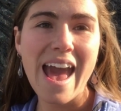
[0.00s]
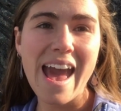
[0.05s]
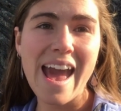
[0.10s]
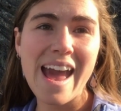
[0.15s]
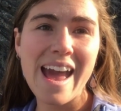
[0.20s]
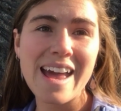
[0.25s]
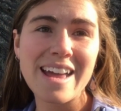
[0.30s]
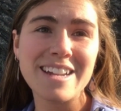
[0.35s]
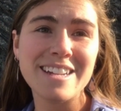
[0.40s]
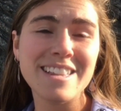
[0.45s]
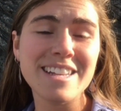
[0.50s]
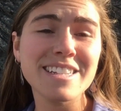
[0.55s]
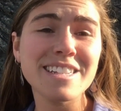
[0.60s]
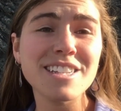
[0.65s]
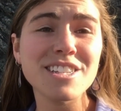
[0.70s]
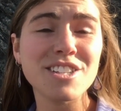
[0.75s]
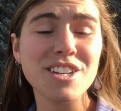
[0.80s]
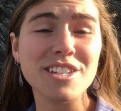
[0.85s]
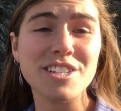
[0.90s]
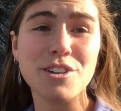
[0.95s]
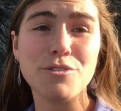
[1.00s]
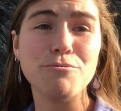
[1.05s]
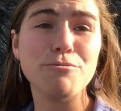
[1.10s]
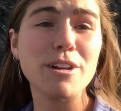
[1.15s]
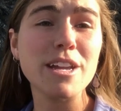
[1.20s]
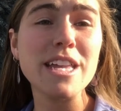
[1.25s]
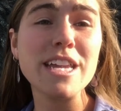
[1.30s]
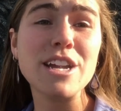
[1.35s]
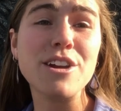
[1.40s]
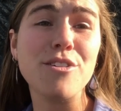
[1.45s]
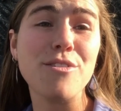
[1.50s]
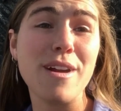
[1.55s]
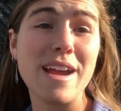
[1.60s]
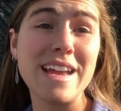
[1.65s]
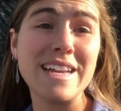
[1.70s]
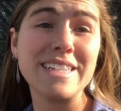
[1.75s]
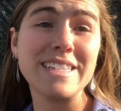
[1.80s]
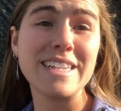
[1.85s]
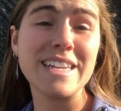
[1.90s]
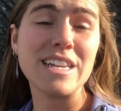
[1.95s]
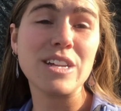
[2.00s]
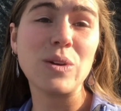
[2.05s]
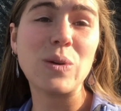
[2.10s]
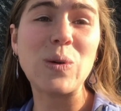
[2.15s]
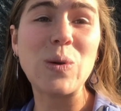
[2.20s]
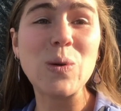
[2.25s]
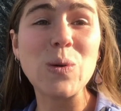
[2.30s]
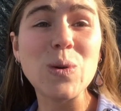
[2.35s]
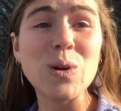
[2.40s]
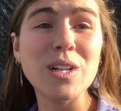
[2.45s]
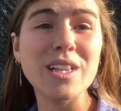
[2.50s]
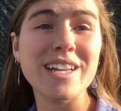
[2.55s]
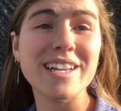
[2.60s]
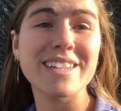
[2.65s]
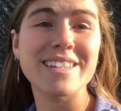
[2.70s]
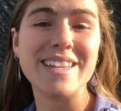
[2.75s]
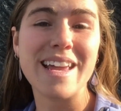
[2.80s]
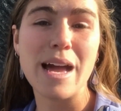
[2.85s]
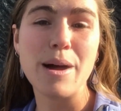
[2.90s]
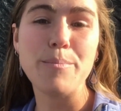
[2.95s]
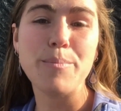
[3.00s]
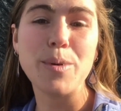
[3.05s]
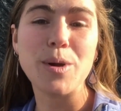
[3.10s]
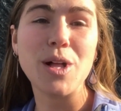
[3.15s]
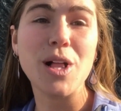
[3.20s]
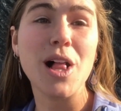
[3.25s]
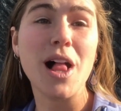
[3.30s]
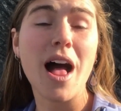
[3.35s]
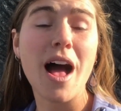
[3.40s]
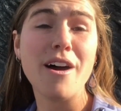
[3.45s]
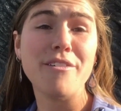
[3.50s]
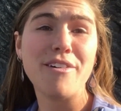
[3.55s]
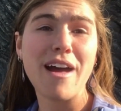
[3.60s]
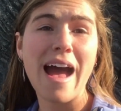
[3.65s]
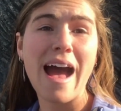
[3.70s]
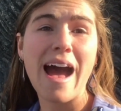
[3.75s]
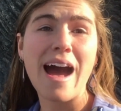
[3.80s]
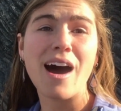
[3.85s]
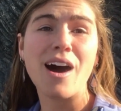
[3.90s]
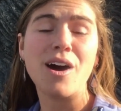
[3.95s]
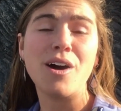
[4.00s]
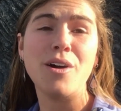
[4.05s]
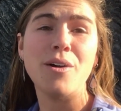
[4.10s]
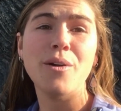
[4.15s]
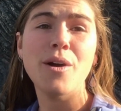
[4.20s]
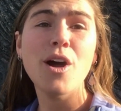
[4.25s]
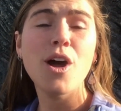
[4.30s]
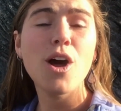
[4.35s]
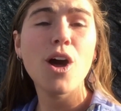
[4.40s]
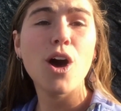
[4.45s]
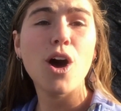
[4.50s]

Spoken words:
And this is just a really crazy and cool example of how